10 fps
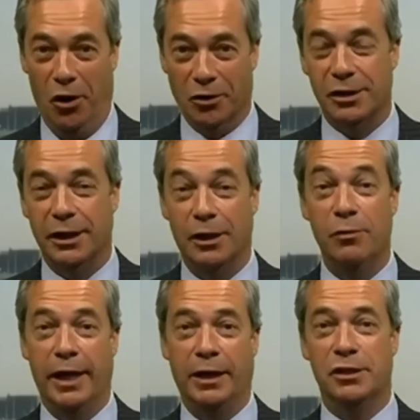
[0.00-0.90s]
honestly, you
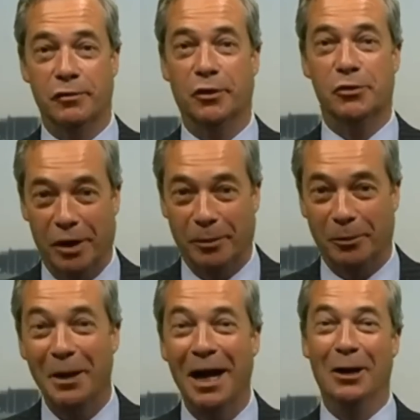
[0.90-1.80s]
can get into real trouble.